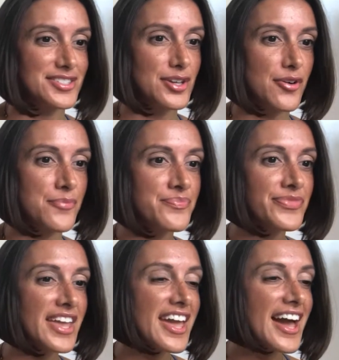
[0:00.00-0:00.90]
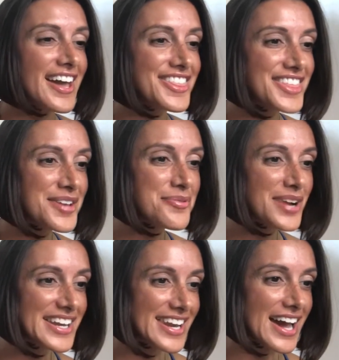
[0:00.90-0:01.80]
So I think
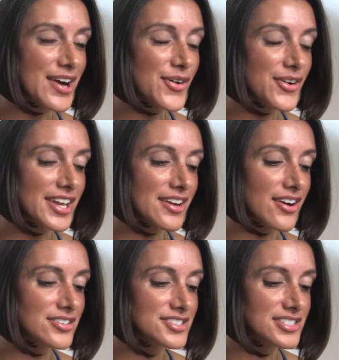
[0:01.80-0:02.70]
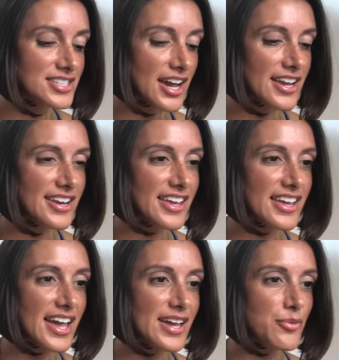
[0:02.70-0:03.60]
right now in our
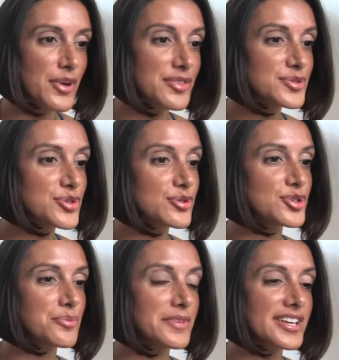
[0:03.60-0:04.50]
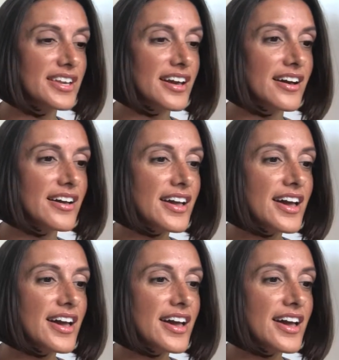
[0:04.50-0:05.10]
society and with social media,